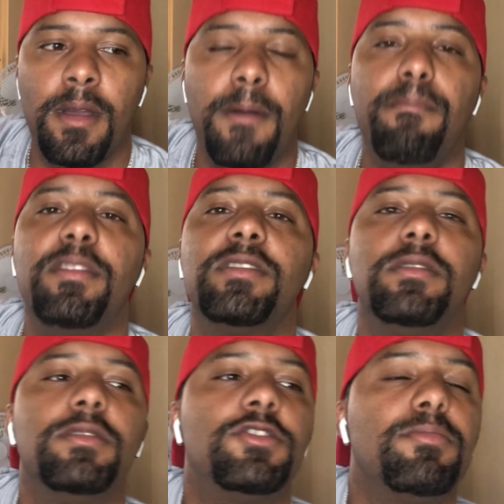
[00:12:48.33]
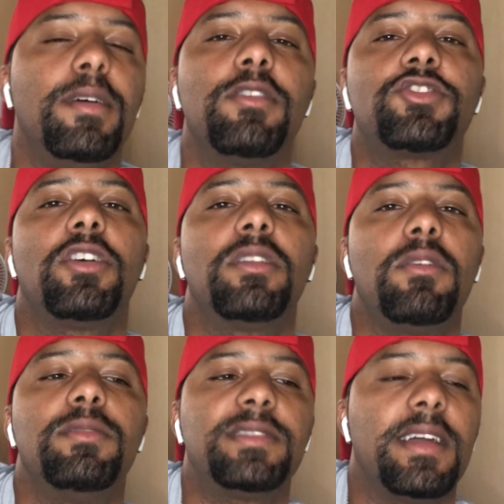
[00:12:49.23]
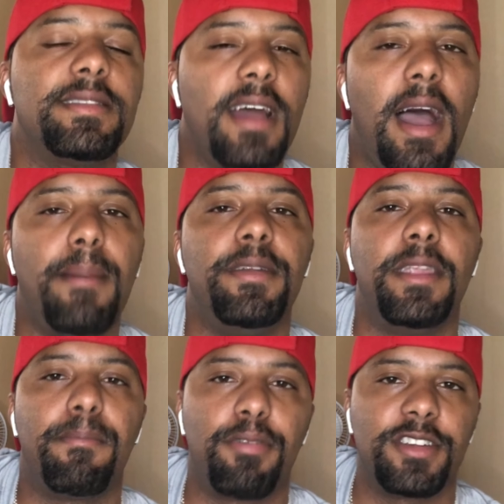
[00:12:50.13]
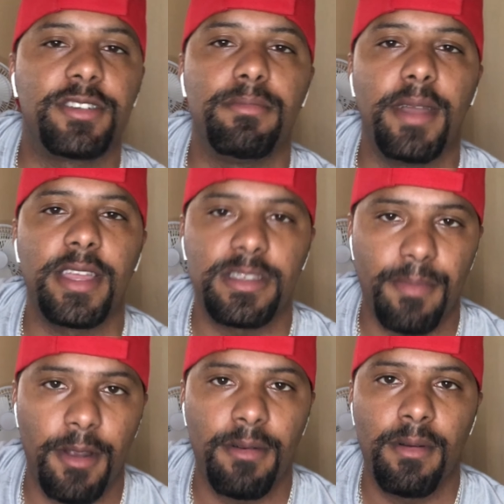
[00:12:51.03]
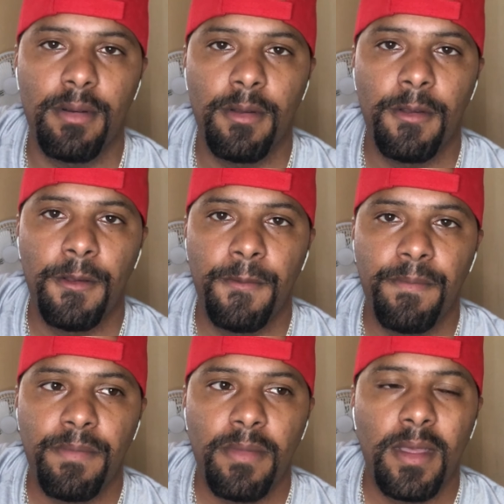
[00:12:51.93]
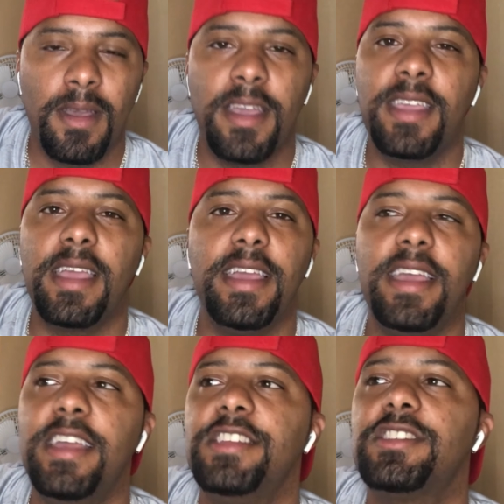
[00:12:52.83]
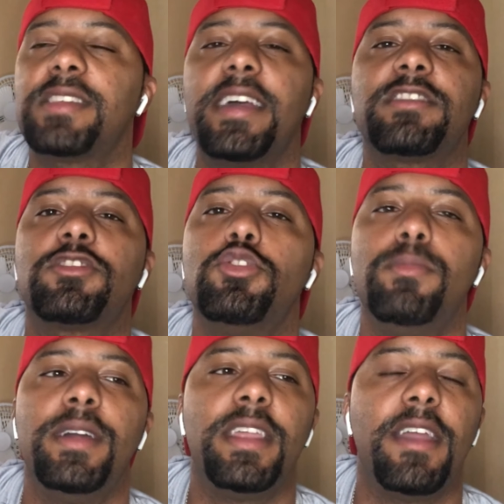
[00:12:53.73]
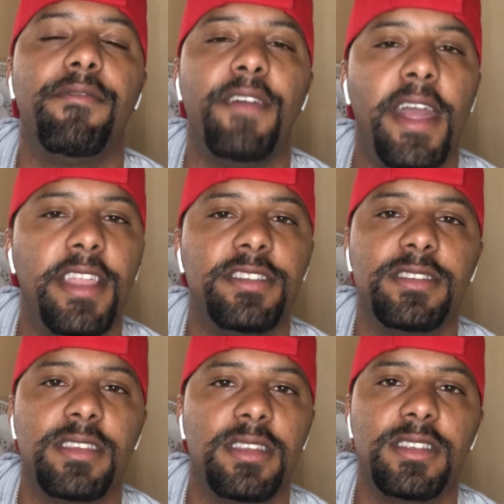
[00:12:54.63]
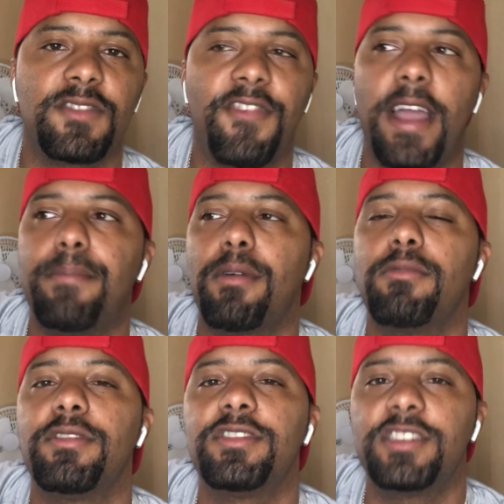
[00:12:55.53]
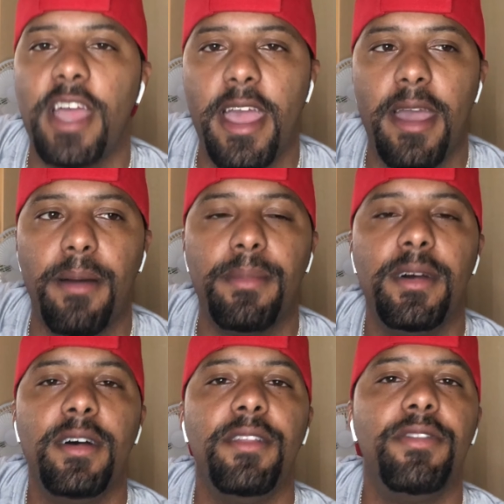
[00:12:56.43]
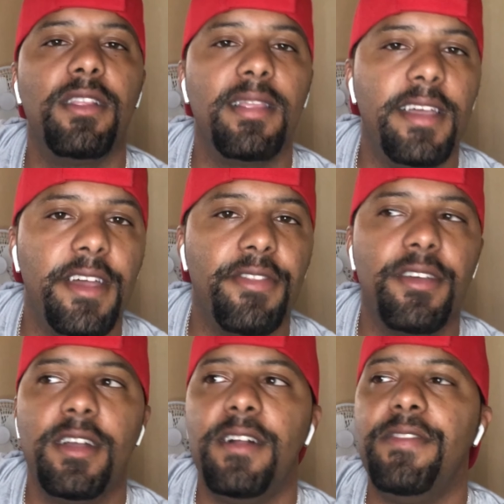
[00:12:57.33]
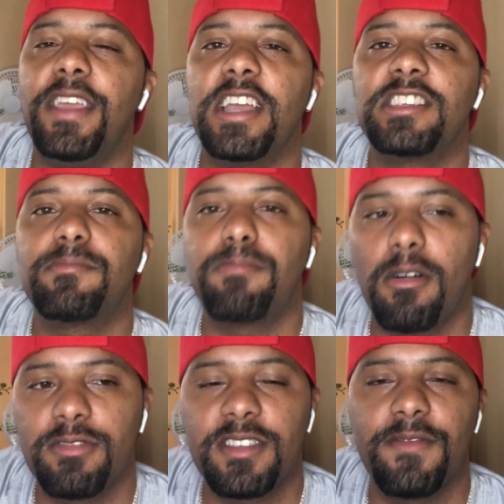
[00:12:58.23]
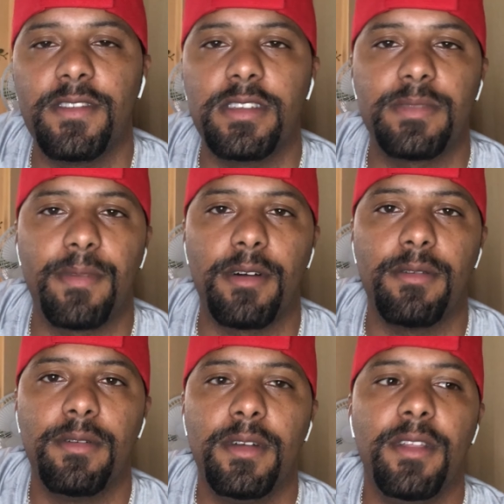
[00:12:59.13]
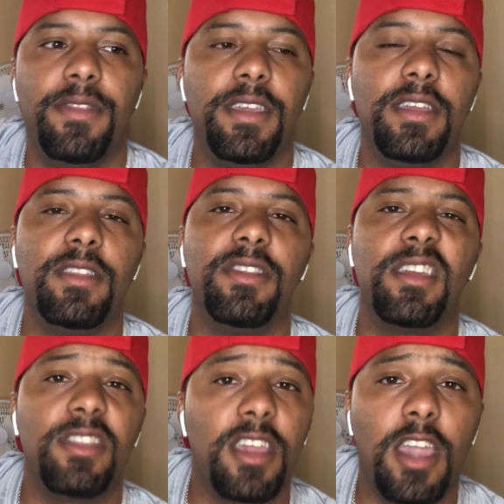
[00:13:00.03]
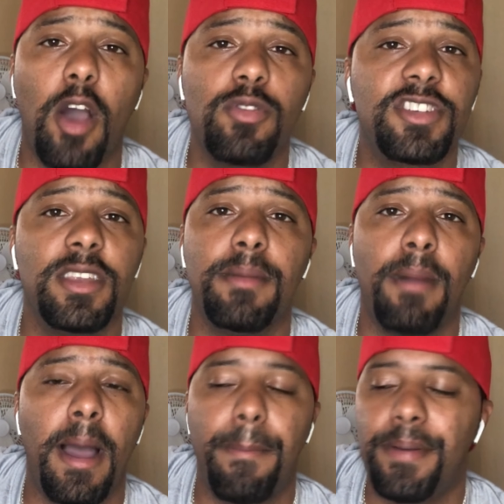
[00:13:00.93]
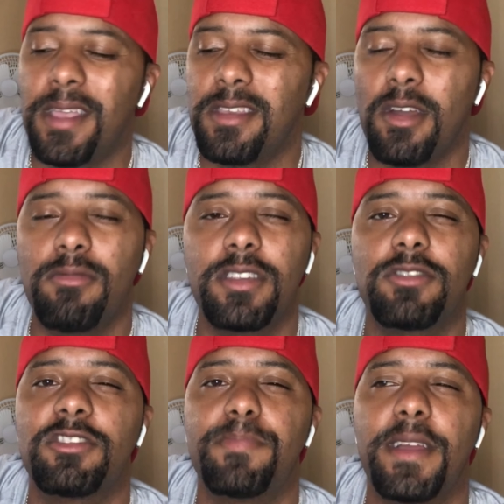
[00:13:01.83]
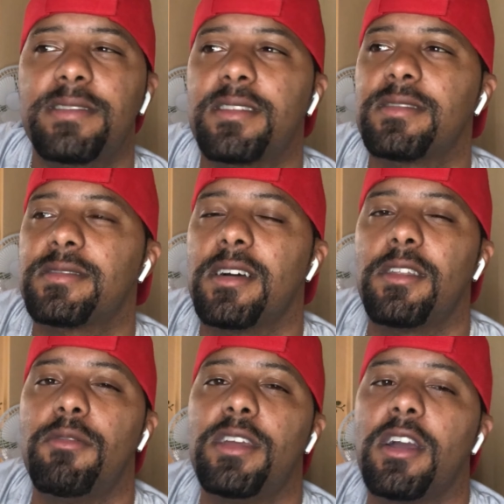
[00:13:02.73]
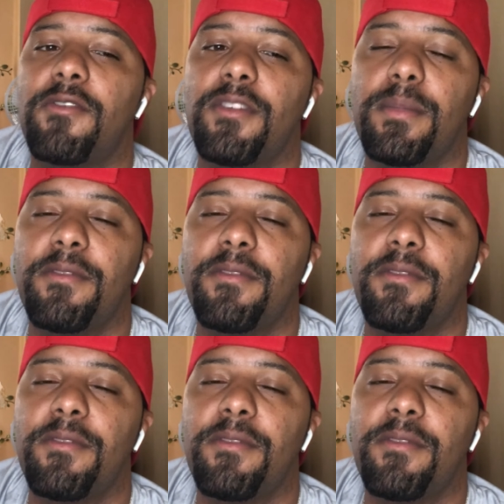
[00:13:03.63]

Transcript: But Jermell Charlo is that diamond that pressure makes, bro. He, he, he just has too many advantages in this fight, bro. The jab, the length, the explosiveness, bro. The, the the coaching, in my opinion, no disrespect to Castano, he come from